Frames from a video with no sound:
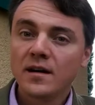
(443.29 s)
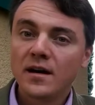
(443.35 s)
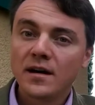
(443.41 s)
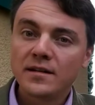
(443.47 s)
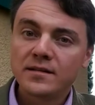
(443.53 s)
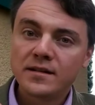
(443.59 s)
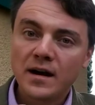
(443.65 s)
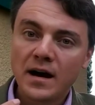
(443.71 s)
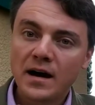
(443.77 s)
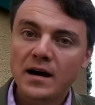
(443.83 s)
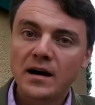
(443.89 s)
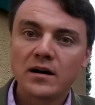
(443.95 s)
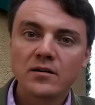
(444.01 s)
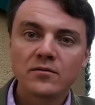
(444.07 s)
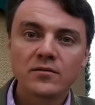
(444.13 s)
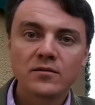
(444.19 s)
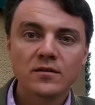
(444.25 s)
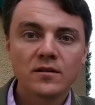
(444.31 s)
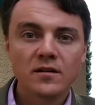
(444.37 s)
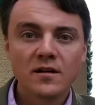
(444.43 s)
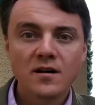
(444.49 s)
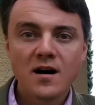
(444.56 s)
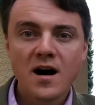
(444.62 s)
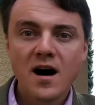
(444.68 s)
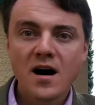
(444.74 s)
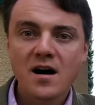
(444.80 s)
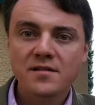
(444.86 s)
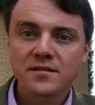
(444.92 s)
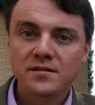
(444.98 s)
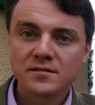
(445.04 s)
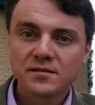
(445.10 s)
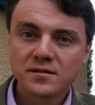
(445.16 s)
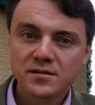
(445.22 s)
and how are the
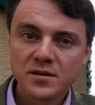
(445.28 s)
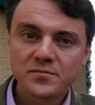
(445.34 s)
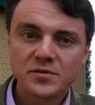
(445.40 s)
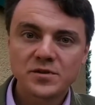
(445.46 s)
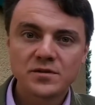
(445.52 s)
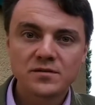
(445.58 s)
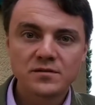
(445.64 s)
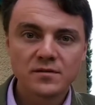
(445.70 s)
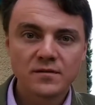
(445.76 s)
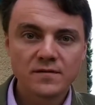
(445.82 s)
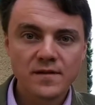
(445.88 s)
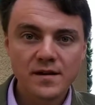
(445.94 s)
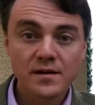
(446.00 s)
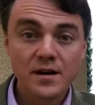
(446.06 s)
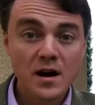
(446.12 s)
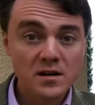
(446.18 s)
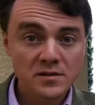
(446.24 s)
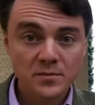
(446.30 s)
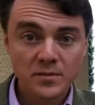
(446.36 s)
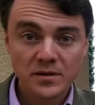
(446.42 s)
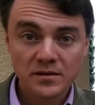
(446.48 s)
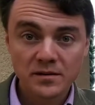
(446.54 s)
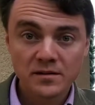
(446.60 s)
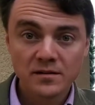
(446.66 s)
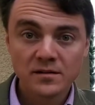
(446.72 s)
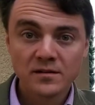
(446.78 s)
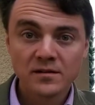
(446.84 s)
descriptions of their aspect